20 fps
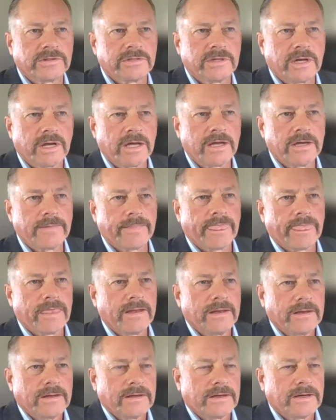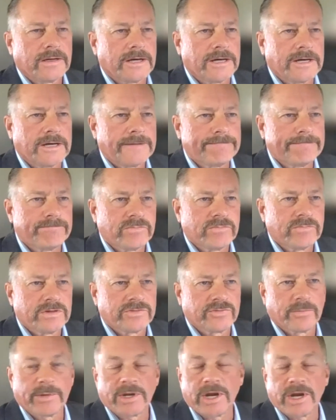today. It's
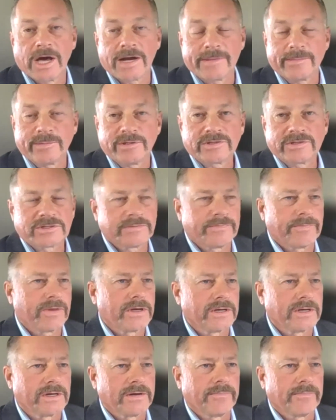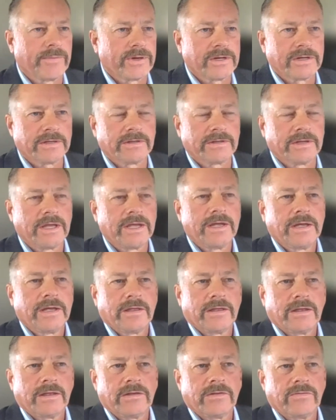from Anonymous, but
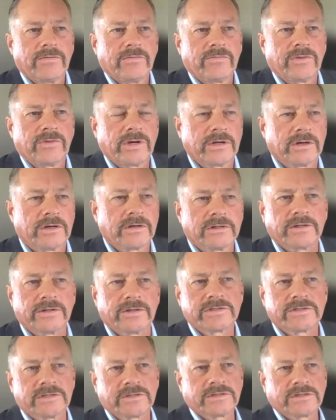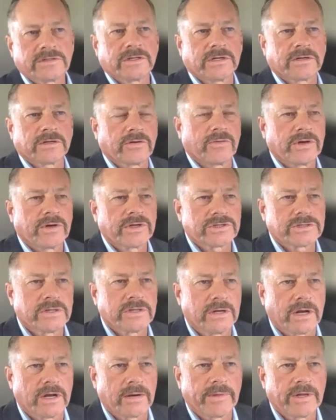regardless, it's a
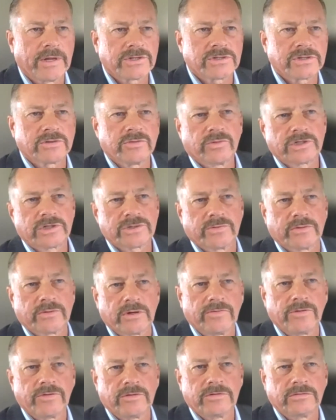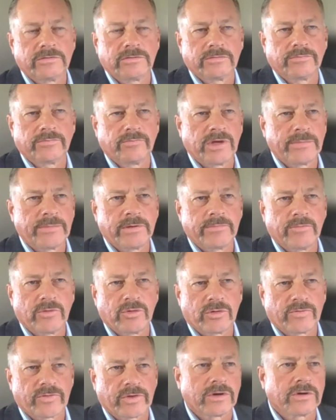question. I'm not sure which one of you, maybe
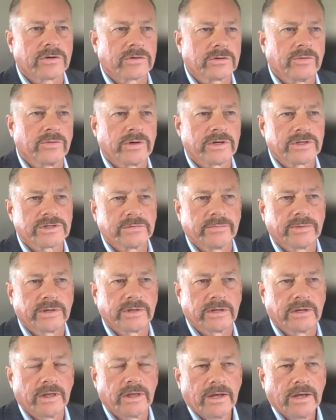more of a Kurt question, but